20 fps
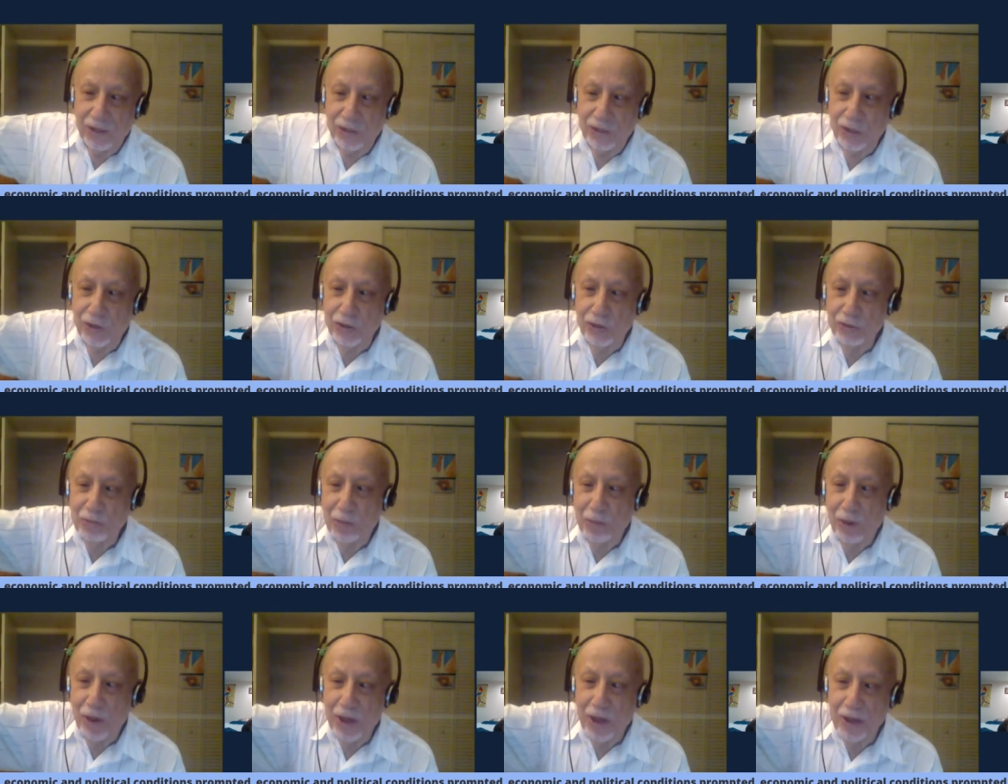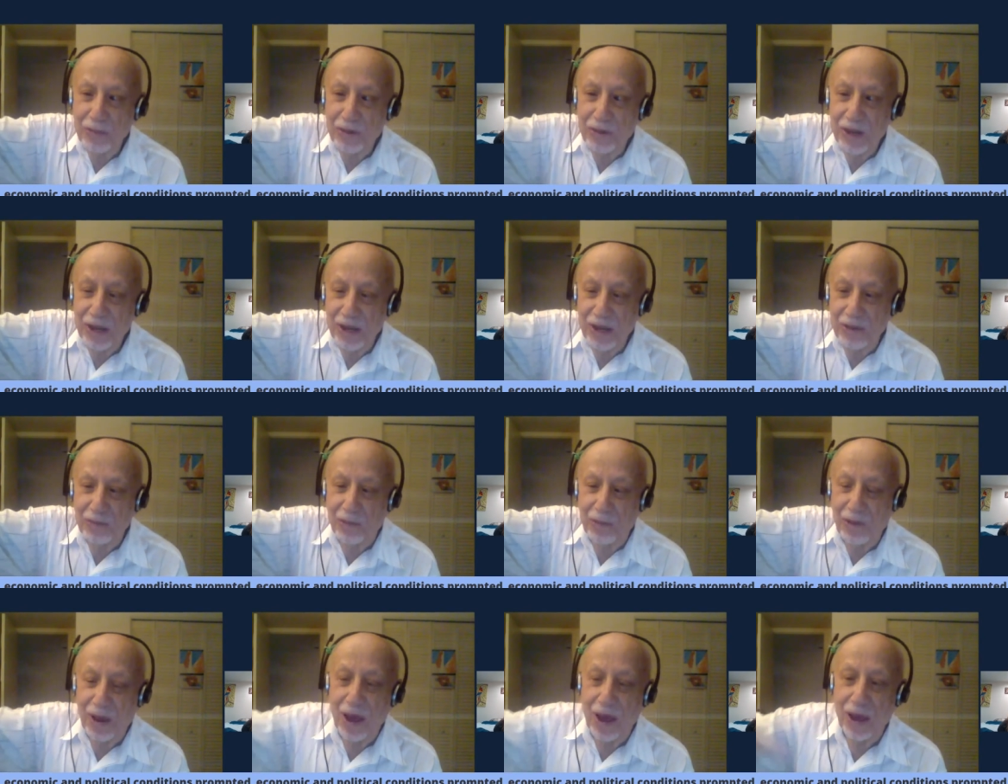don't blame
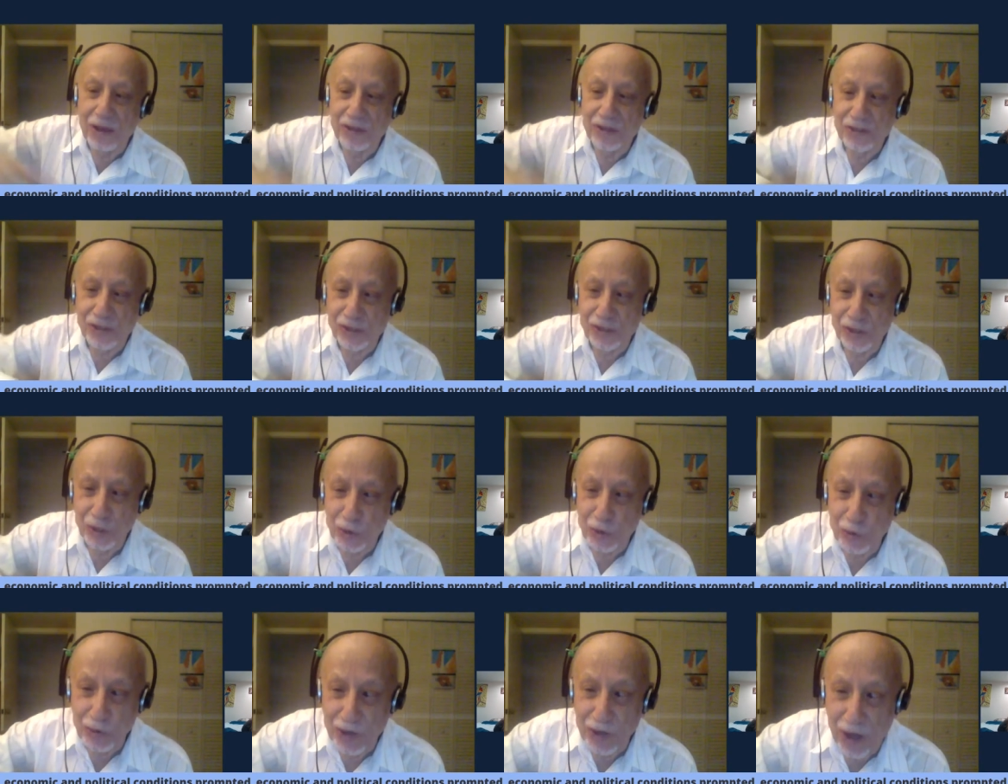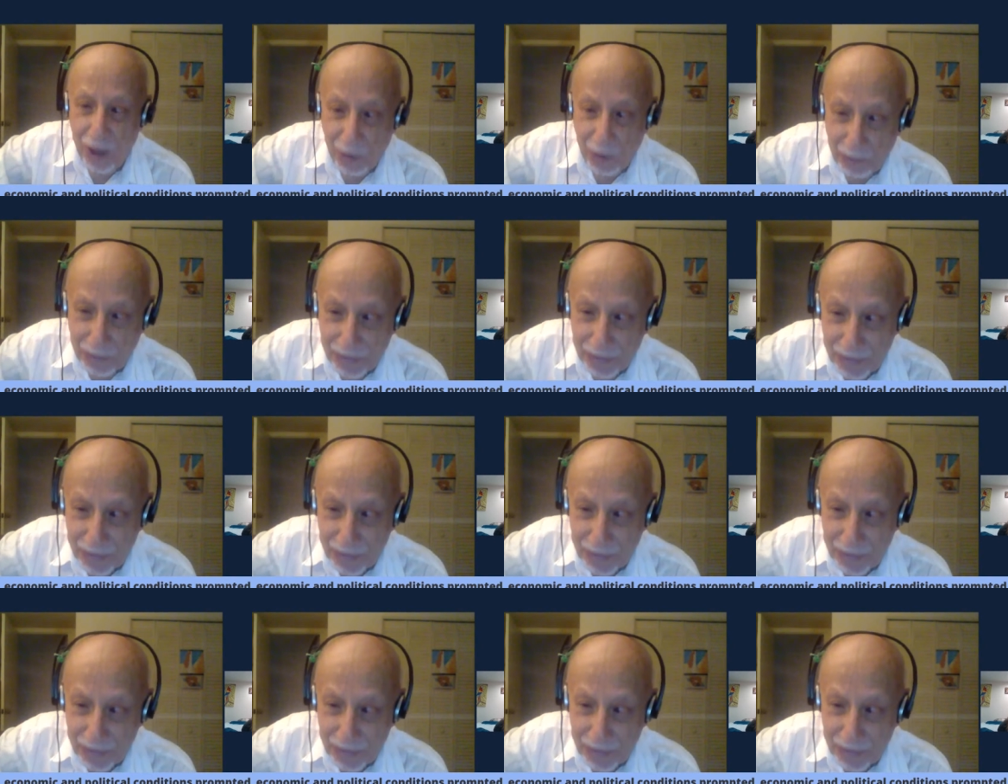him. I screwed up.